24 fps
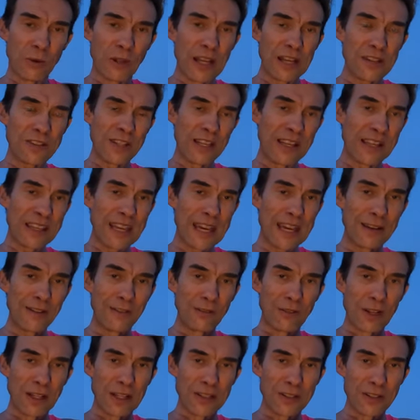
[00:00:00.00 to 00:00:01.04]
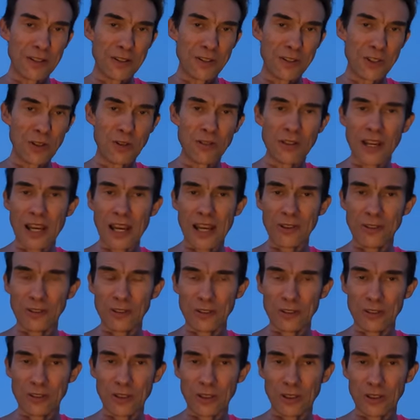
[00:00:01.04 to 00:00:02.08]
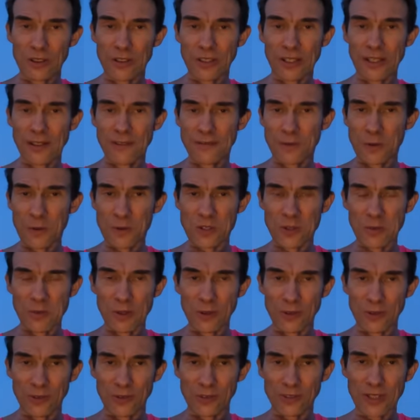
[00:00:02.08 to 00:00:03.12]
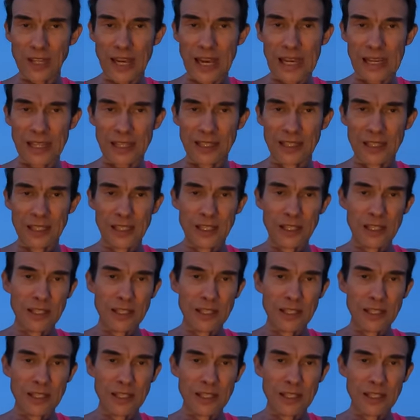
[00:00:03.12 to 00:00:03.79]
well, actually I can run in a shoe that hasn't got like 40 mils of stack,